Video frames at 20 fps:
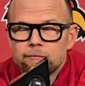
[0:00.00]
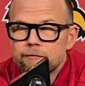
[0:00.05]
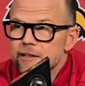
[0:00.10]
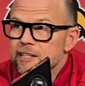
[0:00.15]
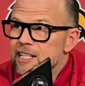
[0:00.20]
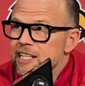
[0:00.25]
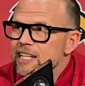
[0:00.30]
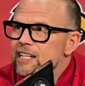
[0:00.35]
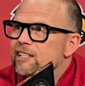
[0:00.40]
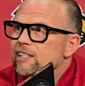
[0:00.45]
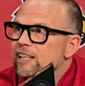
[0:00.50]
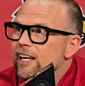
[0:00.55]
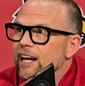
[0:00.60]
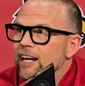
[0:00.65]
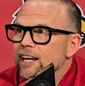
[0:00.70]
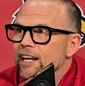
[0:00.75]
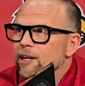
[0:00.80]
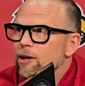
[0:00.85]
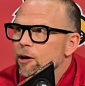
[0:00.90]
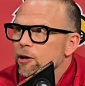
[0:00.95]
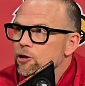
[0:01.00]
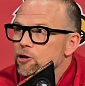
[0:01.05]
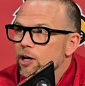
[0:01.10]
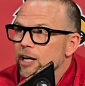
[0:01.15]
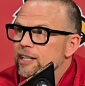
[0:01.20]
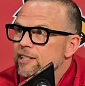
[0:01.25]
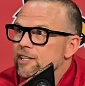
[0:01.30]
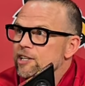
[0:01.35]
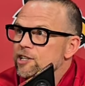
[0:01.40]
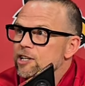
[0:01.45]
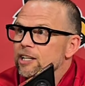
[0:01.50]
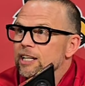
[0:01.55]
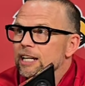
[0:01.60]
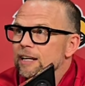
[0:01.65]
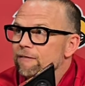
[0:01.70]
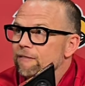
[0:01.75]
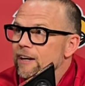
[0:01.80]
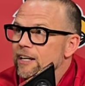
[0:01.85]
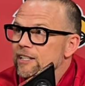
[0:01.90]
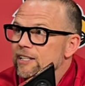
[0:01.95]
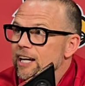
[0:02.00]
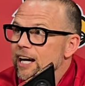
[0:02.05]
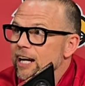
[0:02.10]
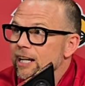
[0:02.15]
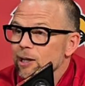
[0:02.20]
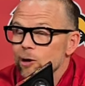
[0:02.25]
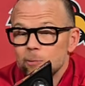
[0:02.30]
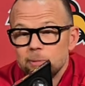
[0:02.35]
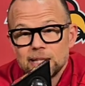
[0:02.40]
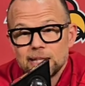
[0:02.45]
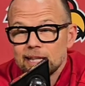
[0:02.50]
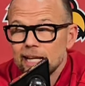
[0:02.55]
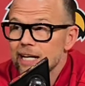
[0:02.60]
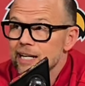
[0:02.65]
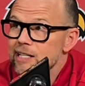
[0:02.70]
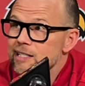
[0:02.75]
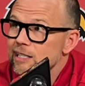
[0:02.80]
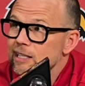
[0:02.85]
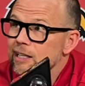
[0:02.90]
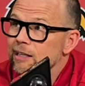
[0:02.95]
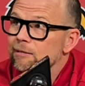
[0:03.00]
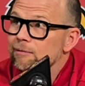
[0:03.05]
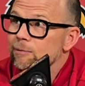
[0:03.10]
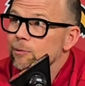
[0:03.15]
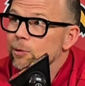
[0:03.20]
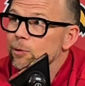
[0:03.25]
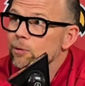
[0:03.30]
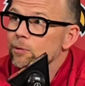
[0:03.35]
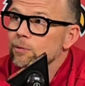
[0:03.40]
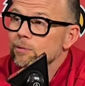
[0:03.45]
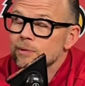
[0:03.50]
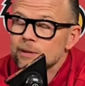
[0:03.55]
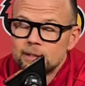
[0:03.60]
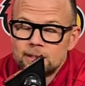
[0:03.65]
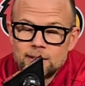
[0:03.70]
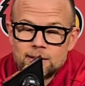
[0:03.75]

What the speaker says: fatigue set in, our transition defense got a little bit lazy. Well,